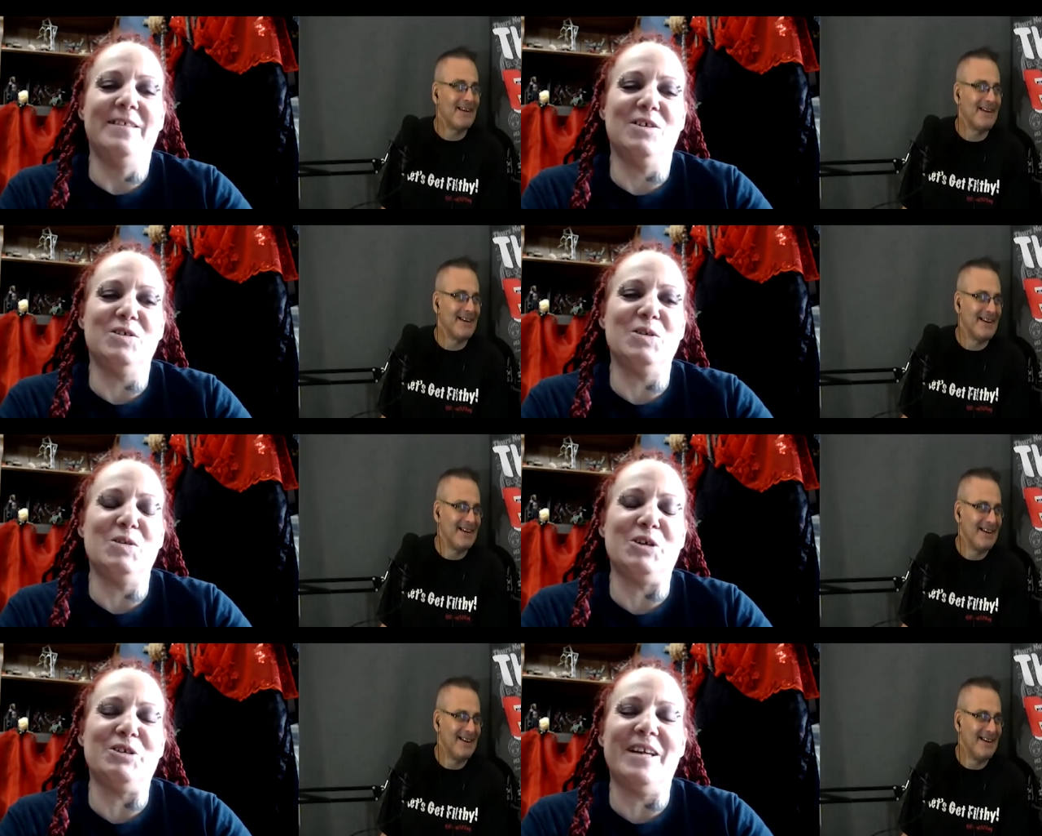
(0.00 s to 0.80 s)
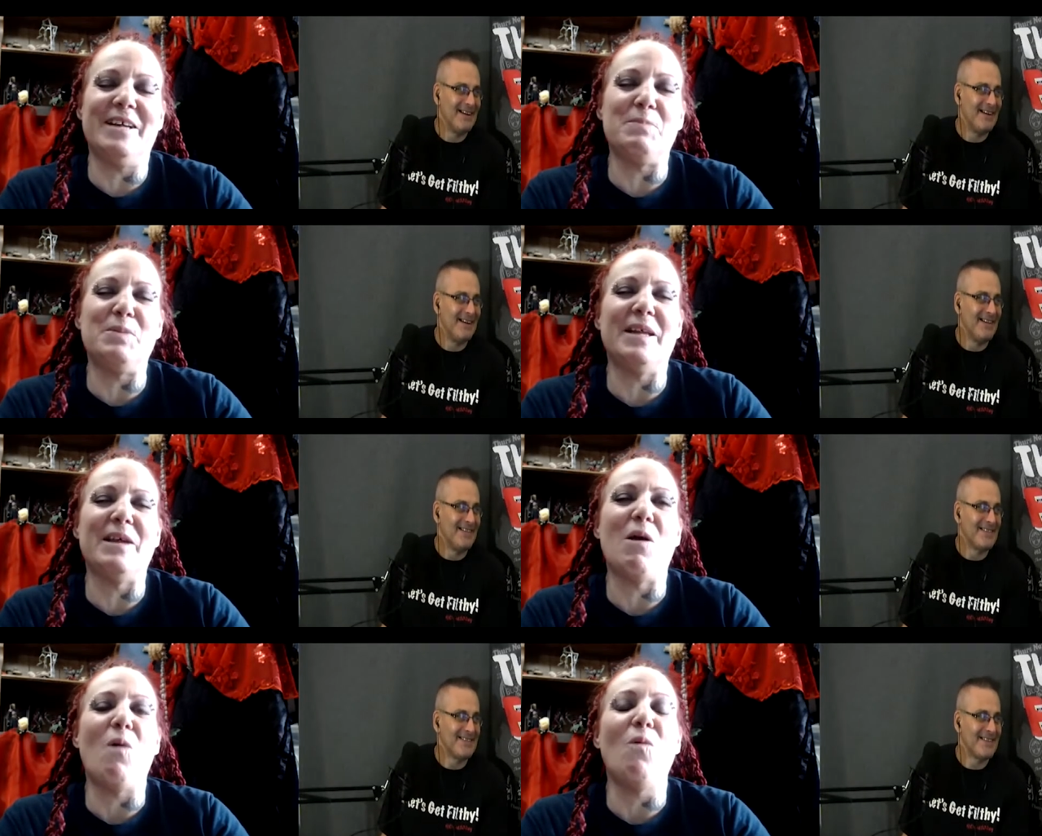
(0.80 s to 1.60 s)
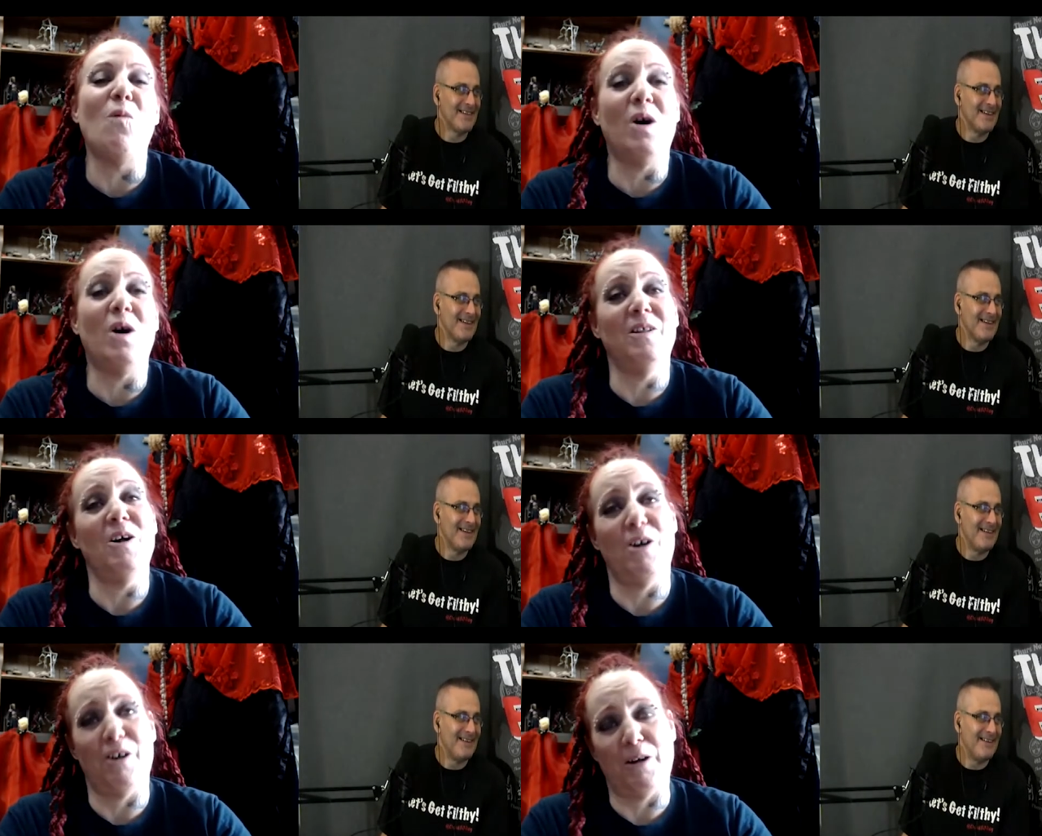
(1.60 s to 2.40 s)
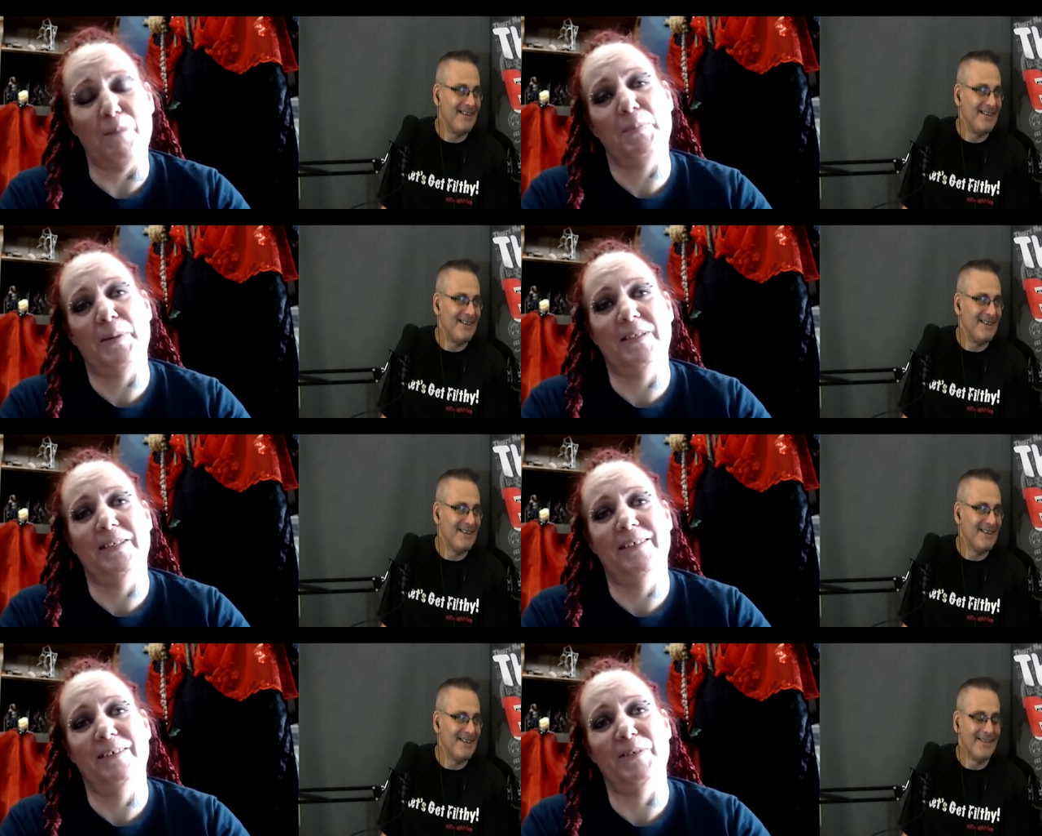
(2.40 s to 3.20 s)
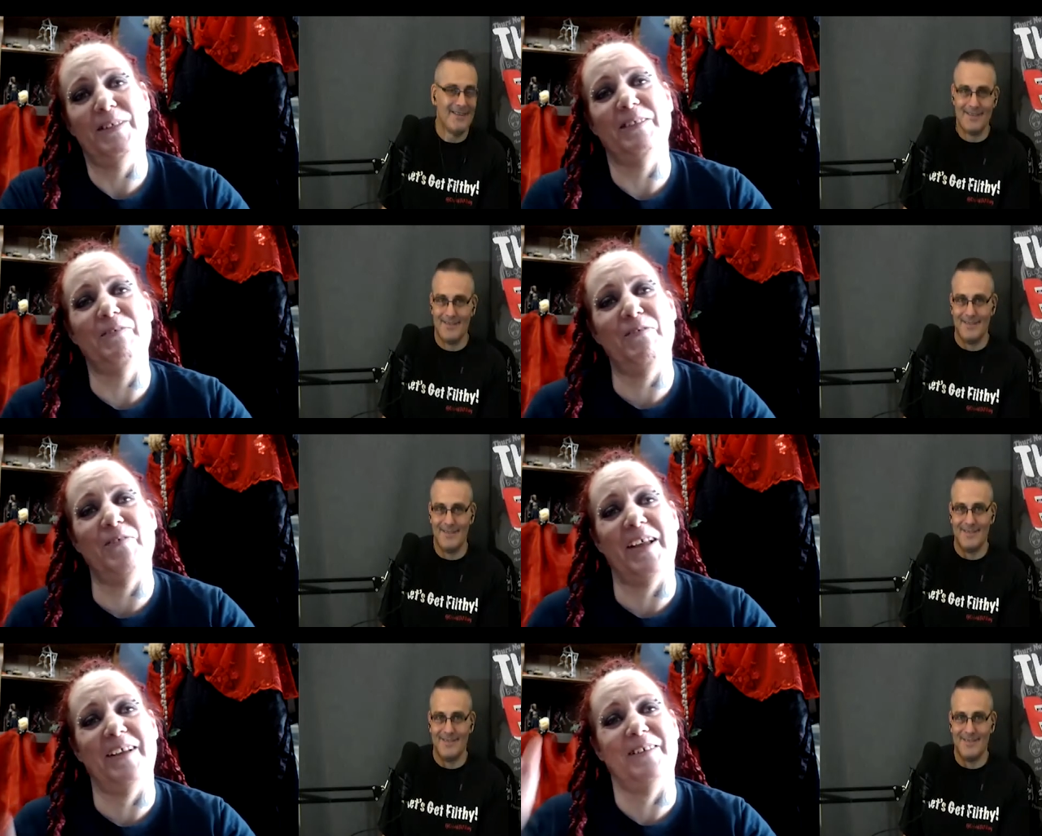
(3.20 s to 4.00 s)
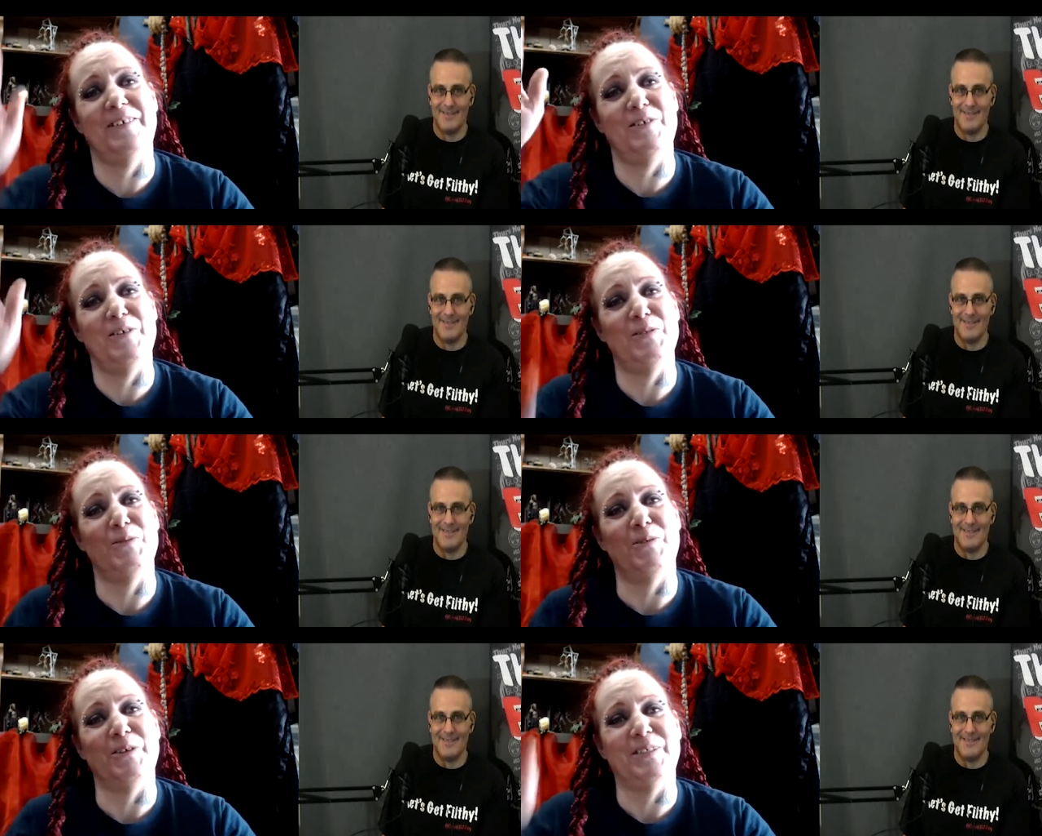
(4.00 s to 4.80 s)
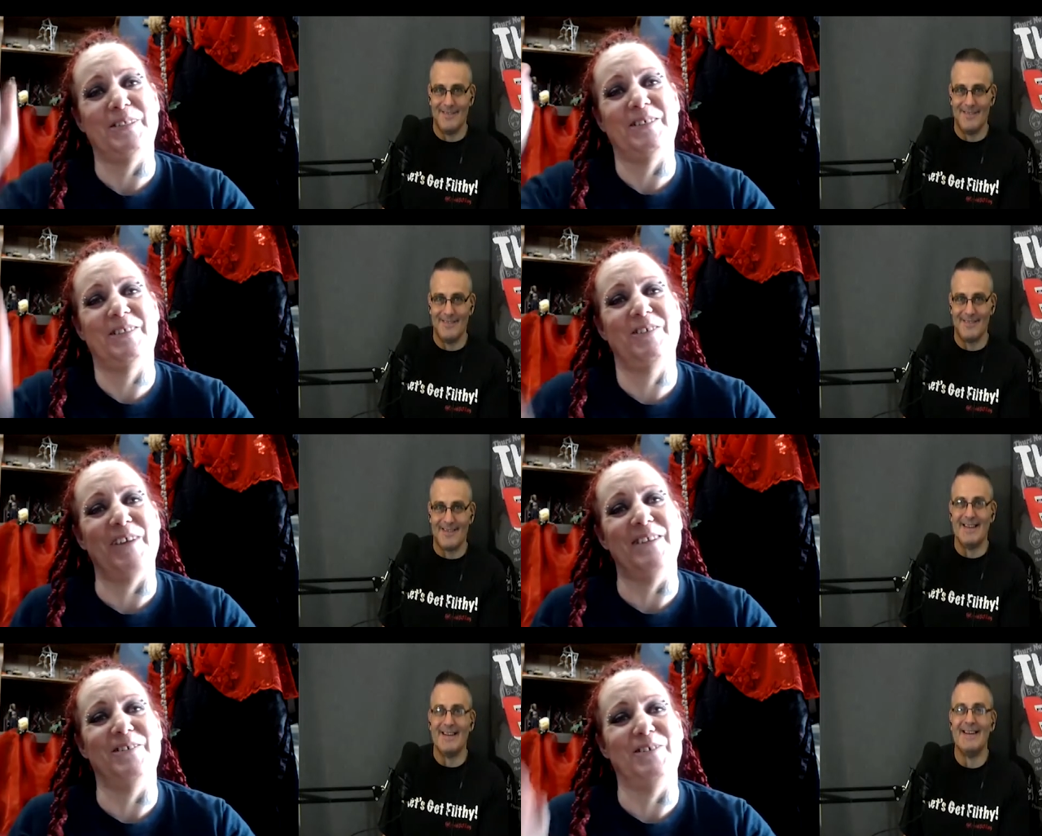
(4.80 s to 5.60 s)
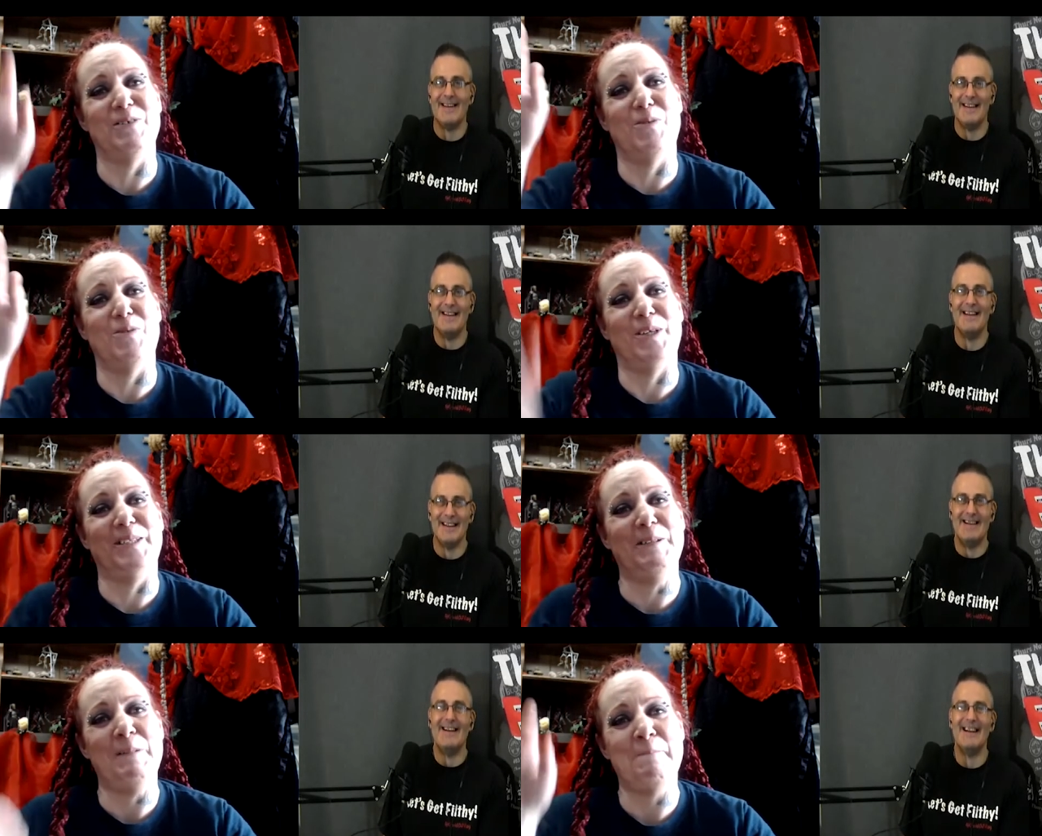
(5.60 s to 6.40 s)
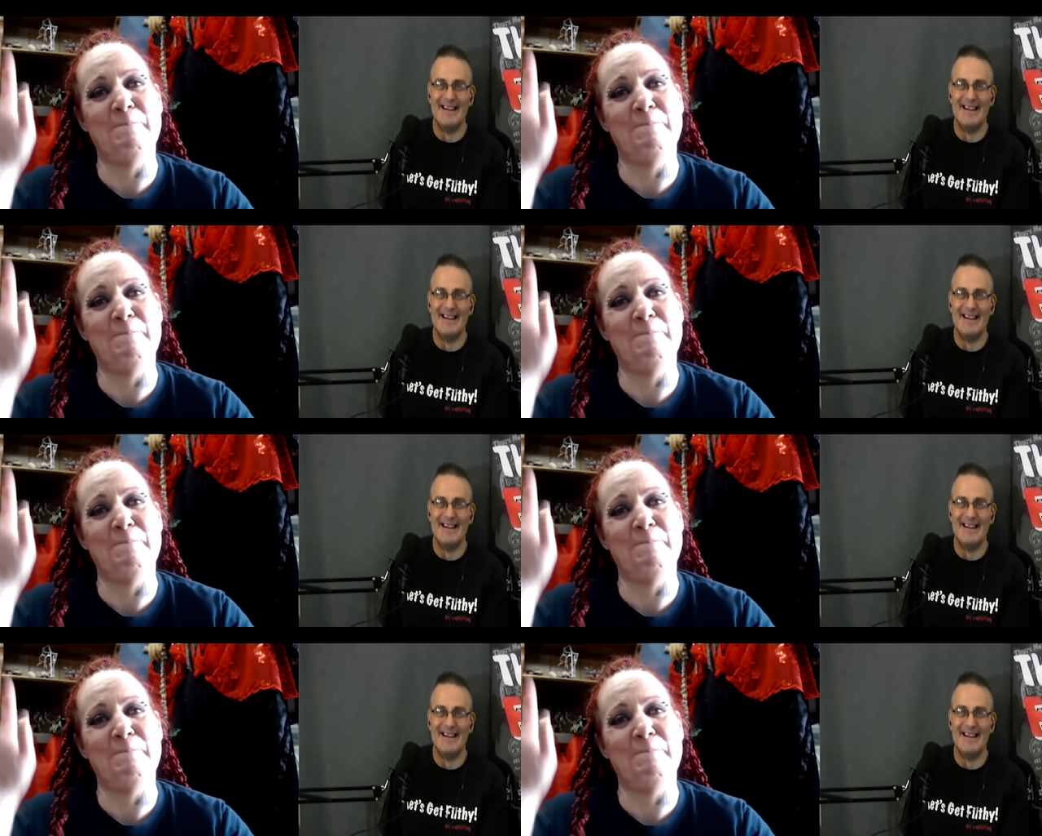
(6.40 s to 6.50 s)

Speaker 1: He's also learned how to play wall harp with the fan on the or the grate on the wall